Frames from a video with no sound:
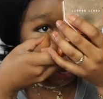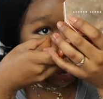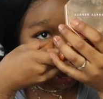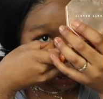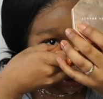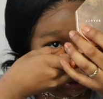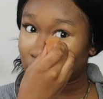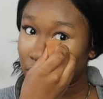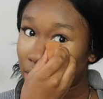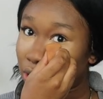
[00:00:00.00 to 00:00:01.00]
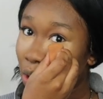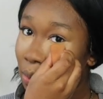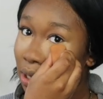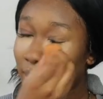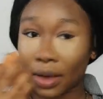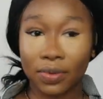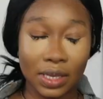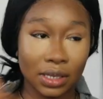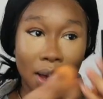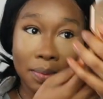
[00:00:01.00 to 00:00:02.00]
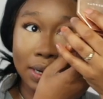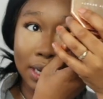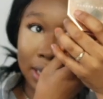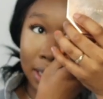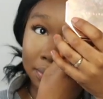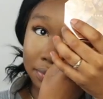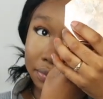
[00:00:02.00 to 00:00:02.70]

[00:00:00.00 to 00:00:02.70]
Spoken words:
and she told me about this company